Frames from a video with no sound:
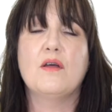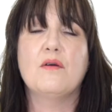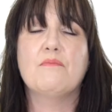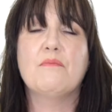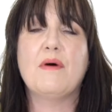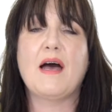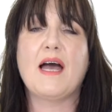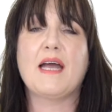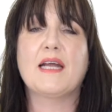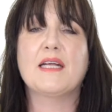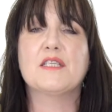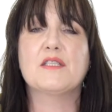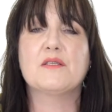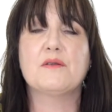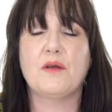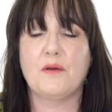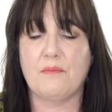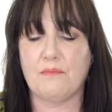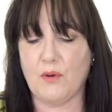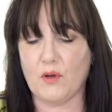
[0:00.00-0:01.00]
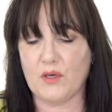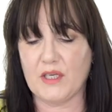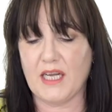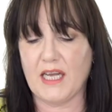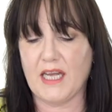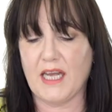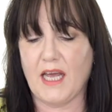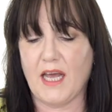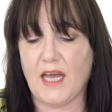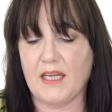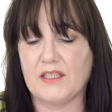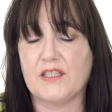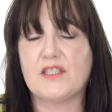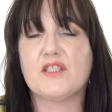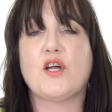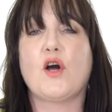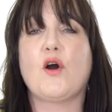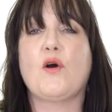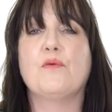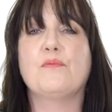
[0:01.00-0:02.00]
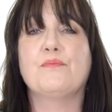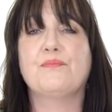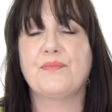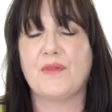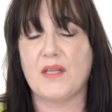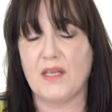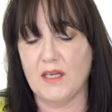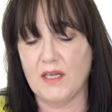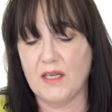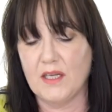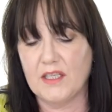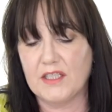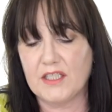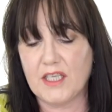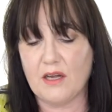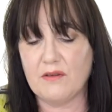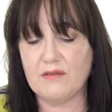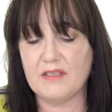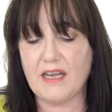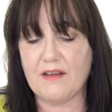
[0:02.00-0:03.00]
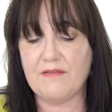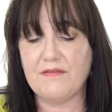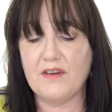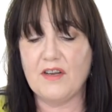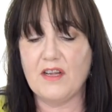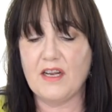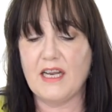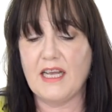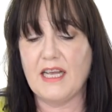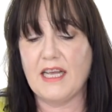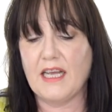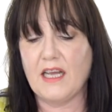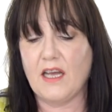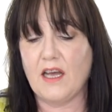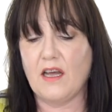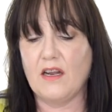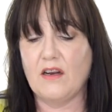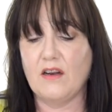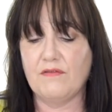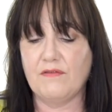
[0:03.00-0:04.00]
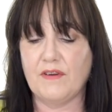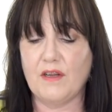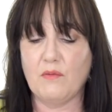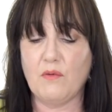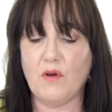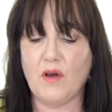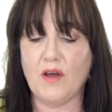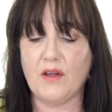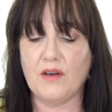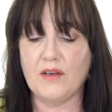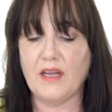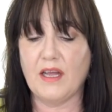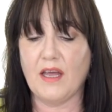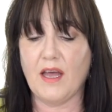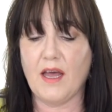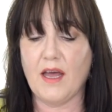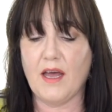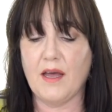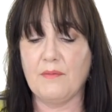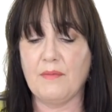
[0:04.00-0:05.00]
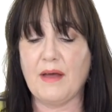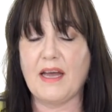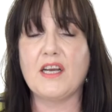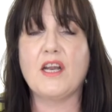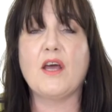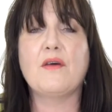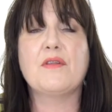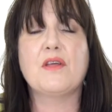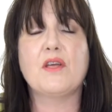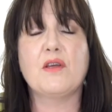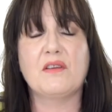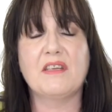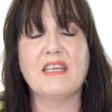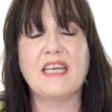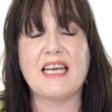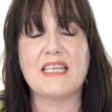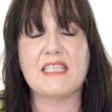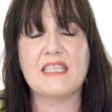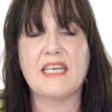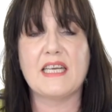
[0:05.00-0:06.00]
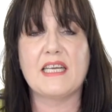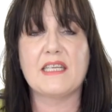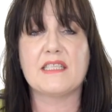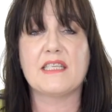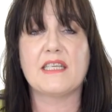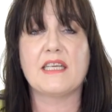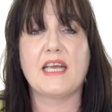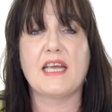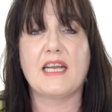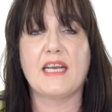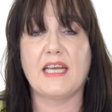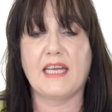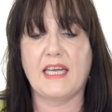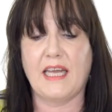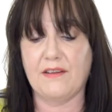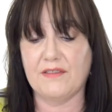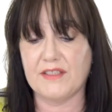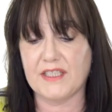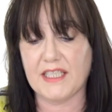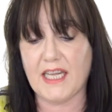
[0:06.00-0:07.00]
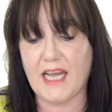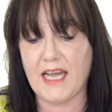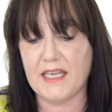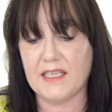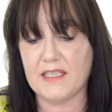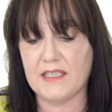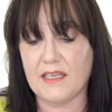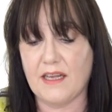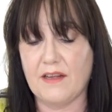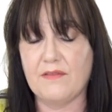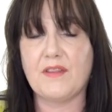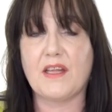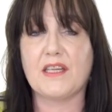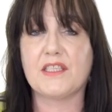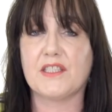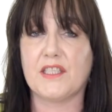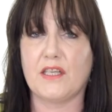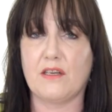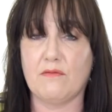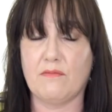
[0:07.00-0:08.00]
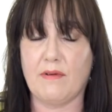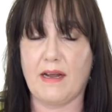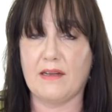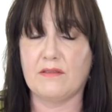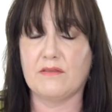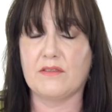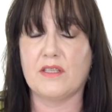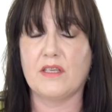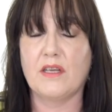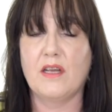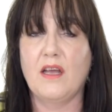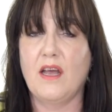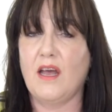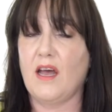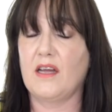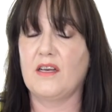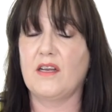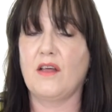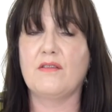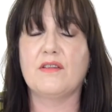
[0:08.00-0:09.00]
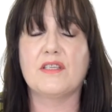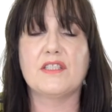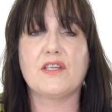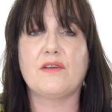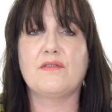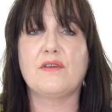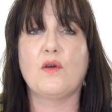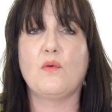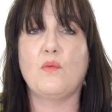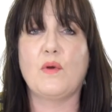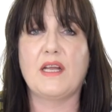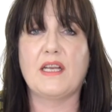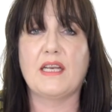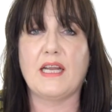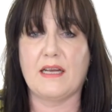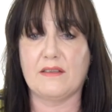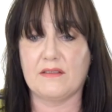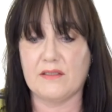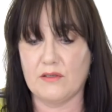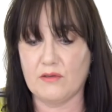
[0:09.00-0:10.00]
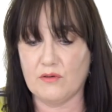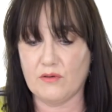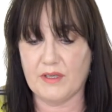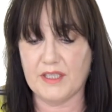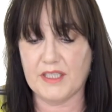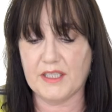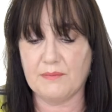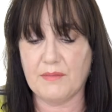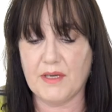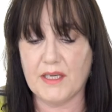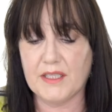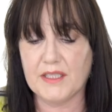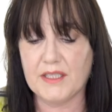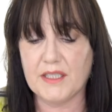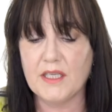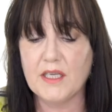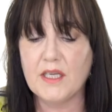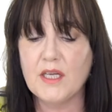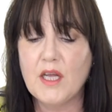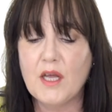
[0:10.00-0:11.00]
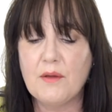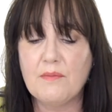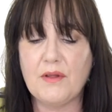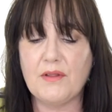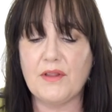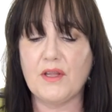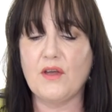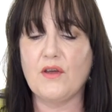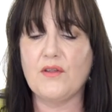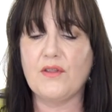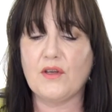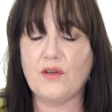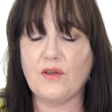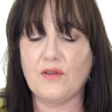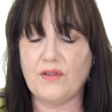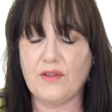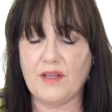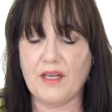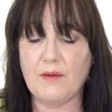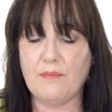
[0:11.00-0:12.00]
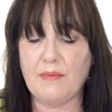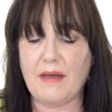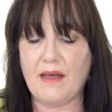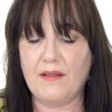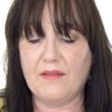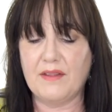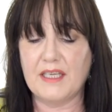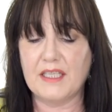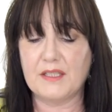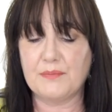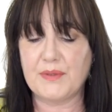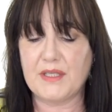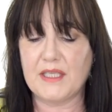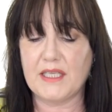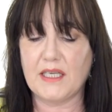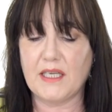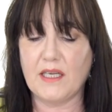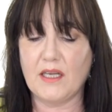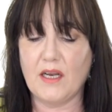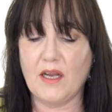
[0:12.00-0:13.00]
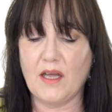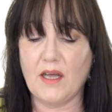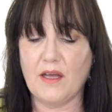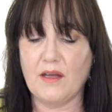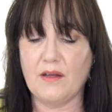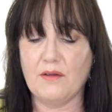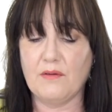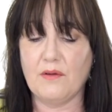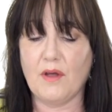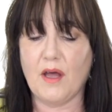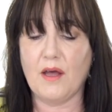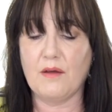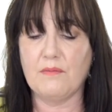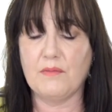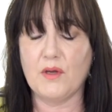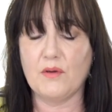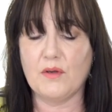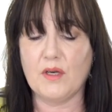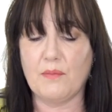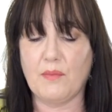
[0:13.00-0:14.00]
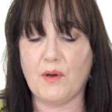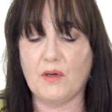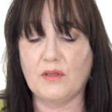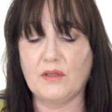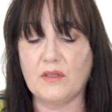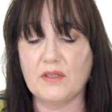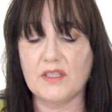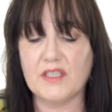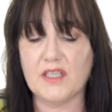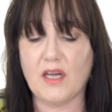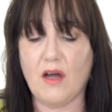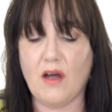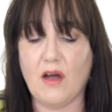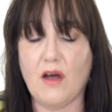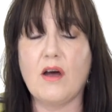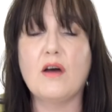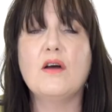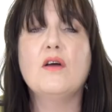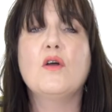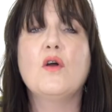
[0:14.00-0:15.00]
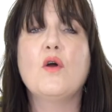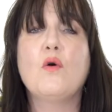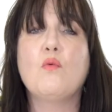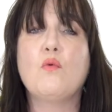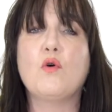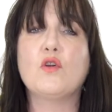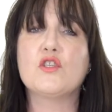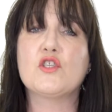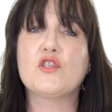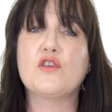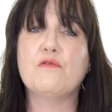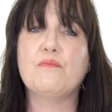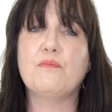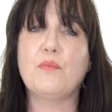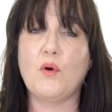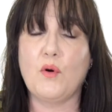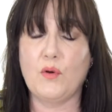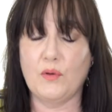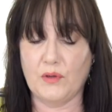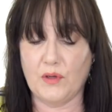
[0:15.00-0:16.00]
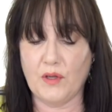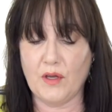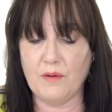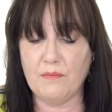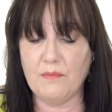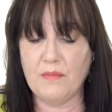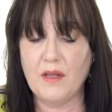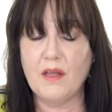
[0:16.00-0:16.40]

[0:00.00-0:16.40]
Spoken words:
mind, body and soul. So definitely a lovely one. I know that you can get it in a gift set if they're still around. I know that it's only a week now till Christmas. But the other good thing about these particular Mugler bottles are, once you've bought them,